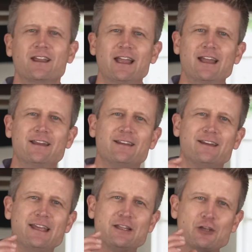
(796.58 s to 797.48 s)
and
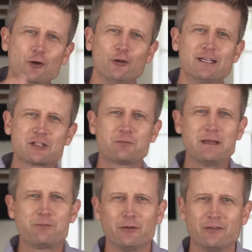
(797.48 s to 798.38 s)
he told his
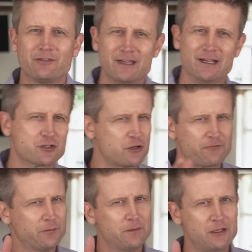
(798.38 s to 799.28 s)
people this. You're
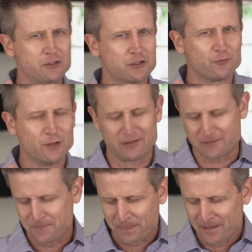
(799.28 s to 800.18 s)
familiar
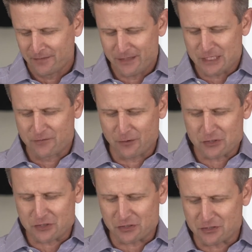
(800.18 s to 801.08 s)
with these
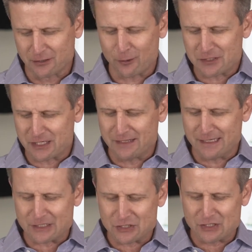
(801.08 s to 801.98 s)
verses. The Lord said
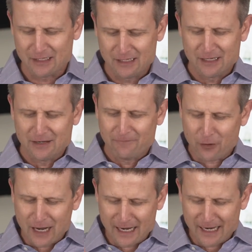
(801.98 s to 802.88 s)
this
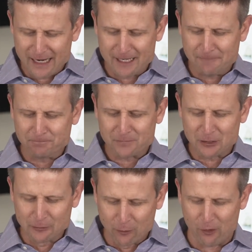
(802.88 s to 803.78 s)
For I am
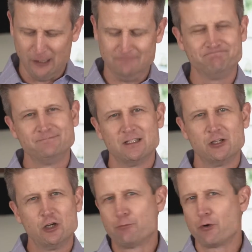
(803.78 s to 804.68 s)
the Lord
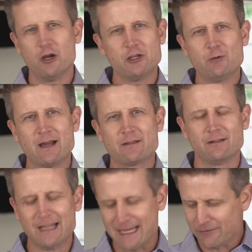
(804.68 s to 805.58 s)
who brought you out of the
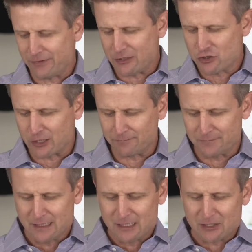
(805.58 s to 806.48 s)
land of
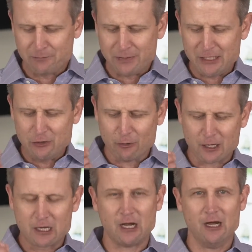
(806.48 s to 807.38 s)
Egypt to be your
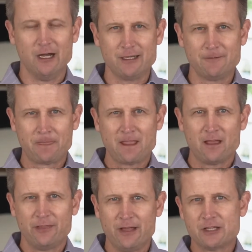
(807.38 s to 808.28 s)
God.
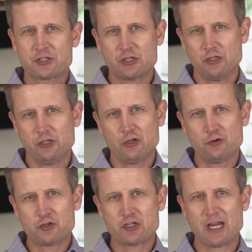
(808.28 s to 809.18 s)
Thus
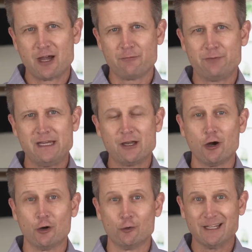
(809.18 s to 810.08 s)
you shall be
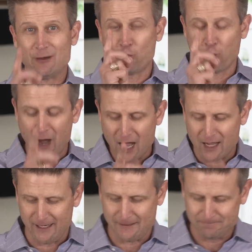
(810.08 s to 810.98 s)
holy. Why?